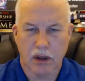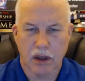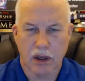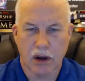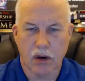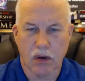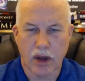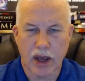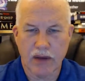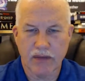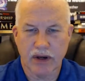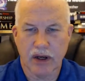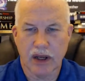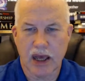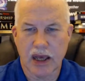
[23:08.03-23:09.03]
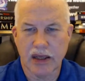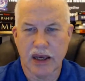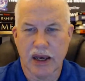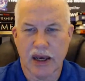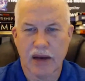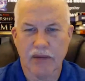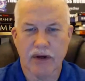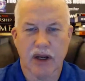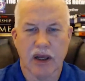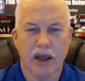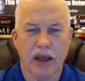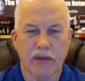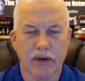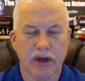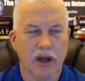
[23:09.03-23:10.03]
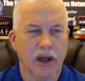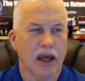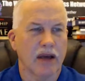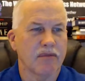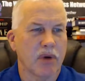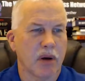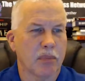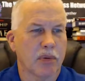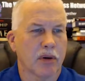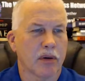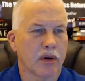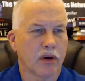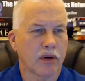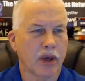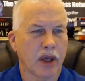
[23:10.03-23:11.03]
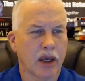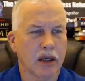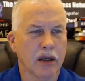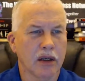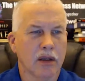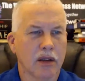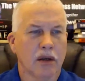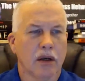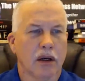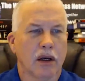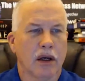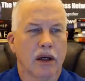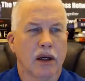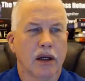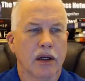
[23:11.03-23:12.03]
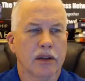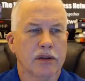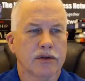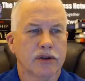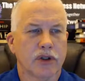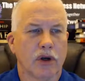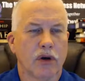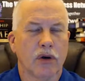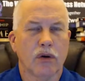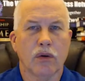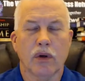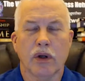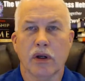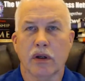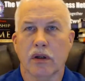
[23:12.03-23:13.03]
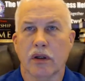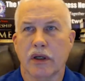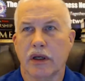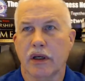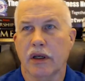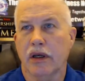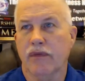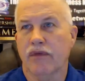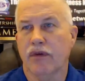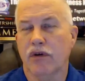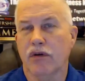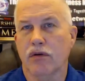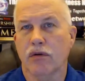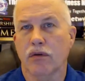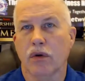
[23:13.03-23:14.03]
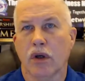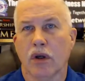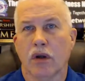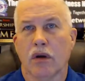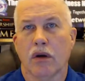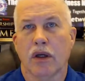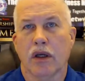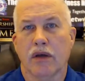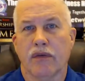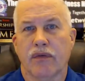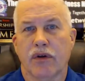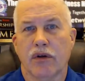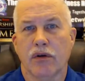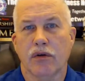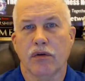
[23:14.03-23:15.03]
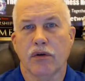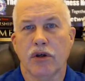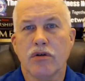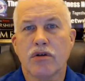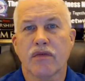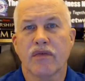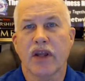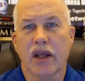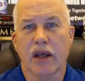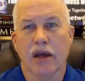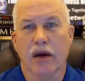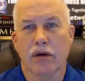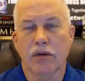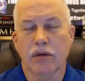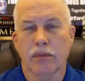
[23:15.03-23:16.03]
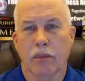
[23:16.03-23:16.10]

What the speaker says: Oh, having a live bumper. Okay. So if you use a video,